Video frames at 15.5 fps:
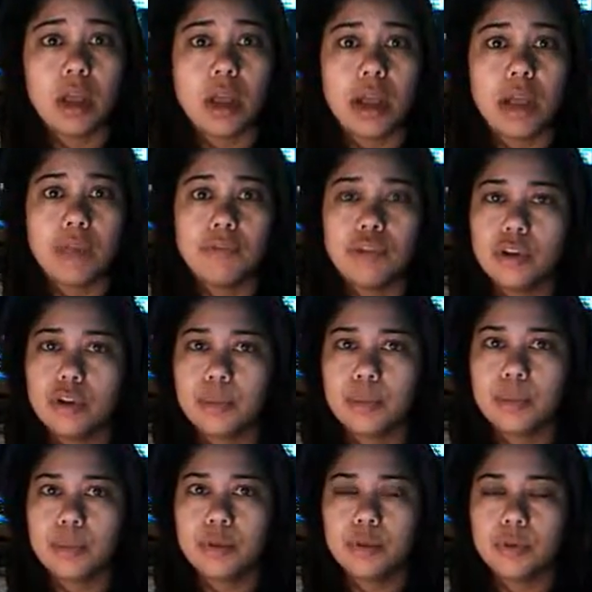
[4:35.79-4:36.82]
I've known of
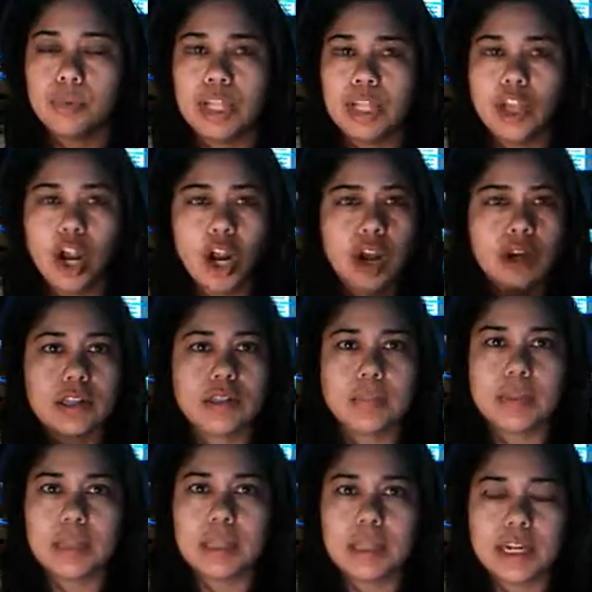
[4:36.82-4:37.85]
people who made cards,
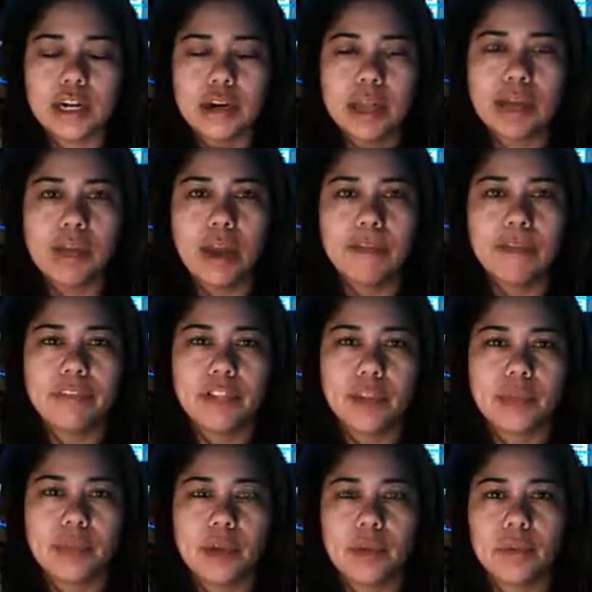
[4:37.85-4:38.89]
but then they don't have
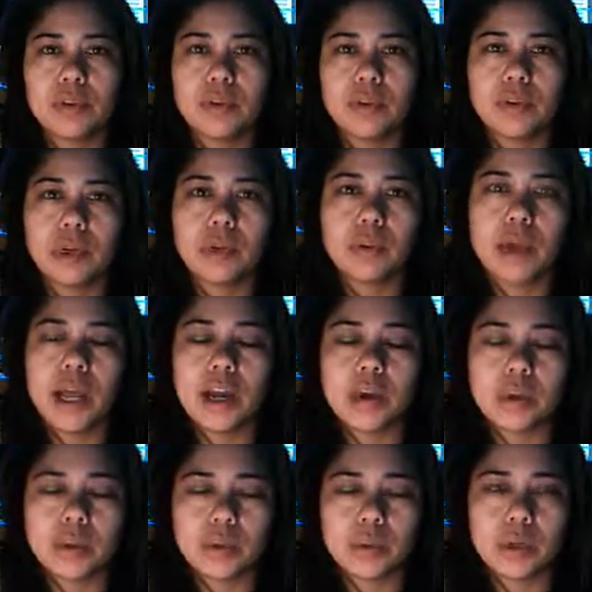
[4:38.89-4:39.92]
envelopes, and I always wondered, well,
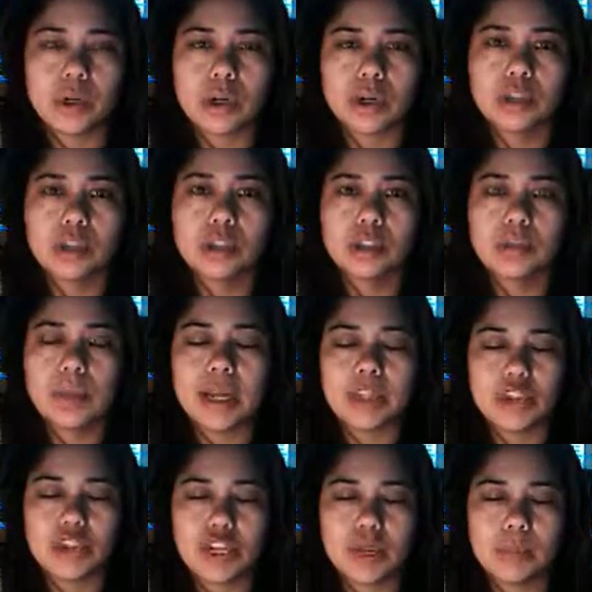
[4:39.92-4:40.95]
how in the world do you
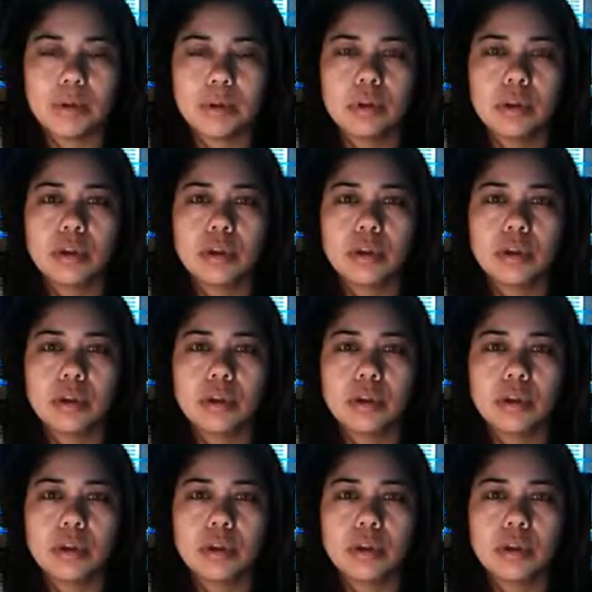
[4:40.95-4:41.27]
match up